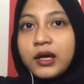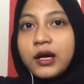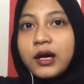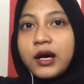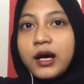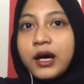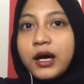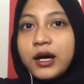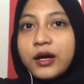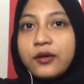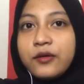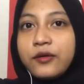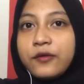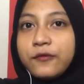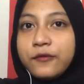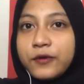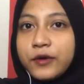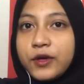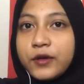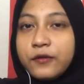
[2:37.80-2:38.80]
I
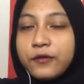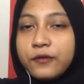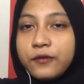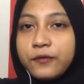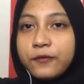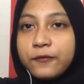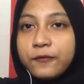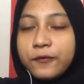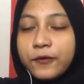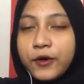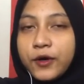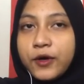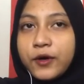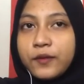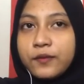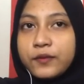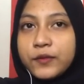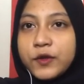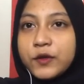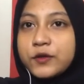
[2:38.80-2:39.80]
reviewed
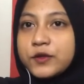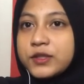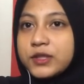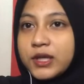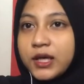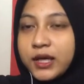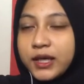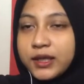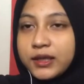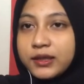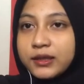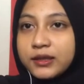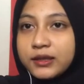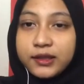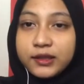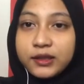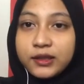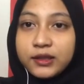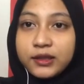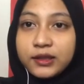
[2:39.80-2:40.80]
from two sides
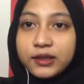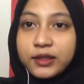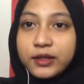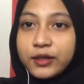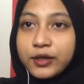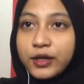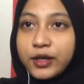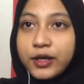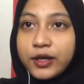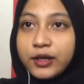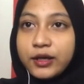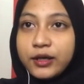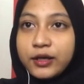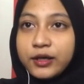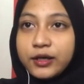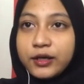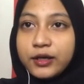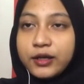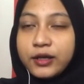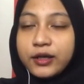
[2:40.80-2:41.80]
that
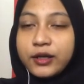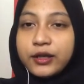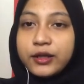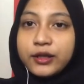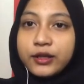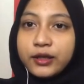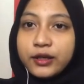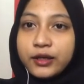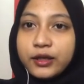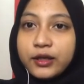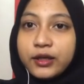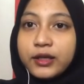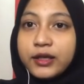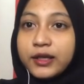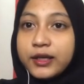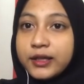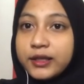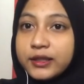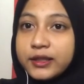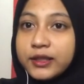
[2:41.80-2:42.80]
are the
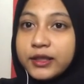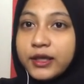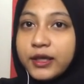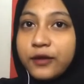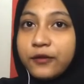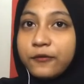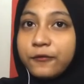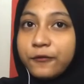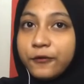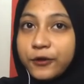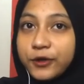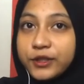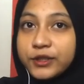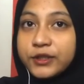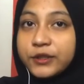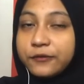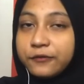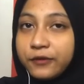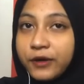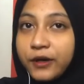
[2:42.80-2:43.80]
19 and
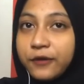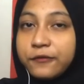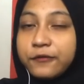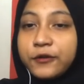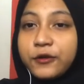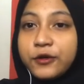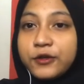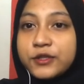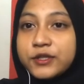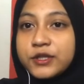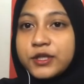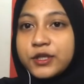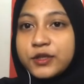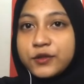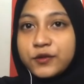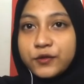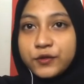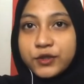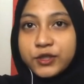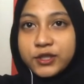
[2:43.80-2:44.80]
45
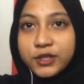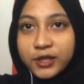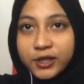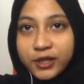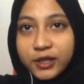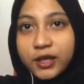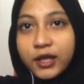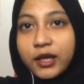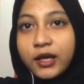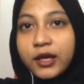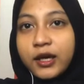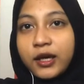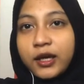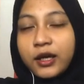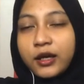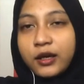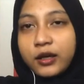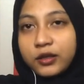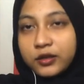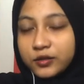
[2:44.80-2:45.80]
Constitution
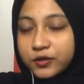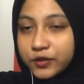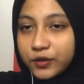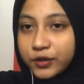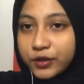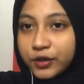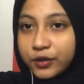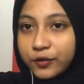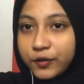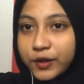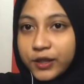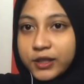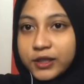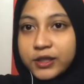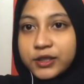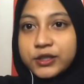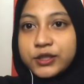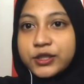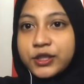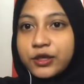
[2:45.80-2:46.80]
and also the
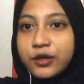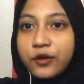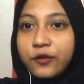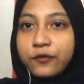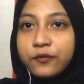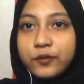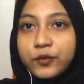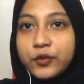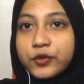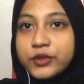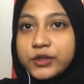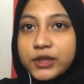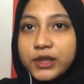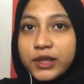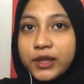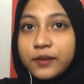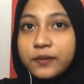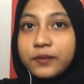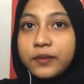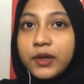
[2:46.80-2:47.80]
religion of
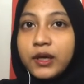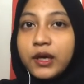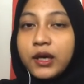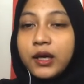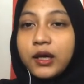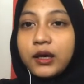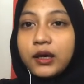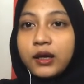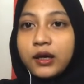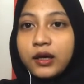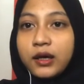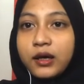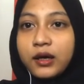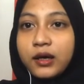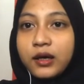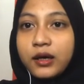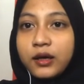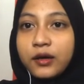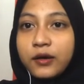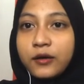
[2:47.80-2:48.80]
Muslim.
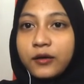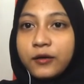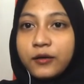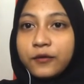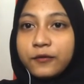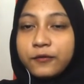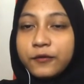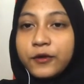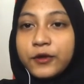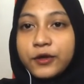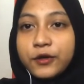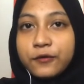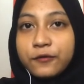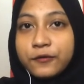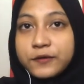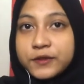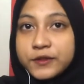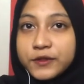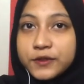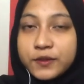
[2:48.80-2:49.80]
For the
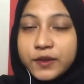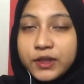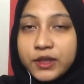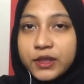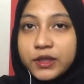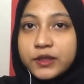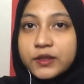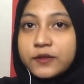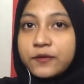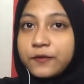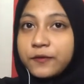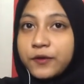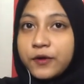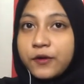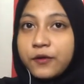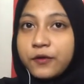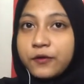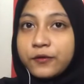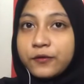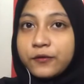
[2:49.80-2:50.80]
first one is
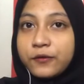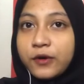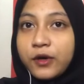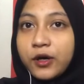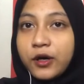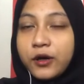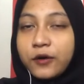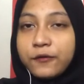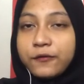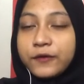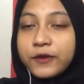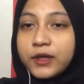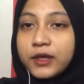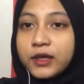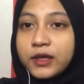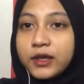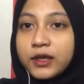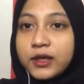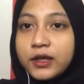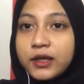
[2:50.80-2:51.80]
view of
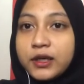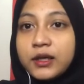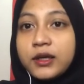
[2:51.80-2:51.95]
the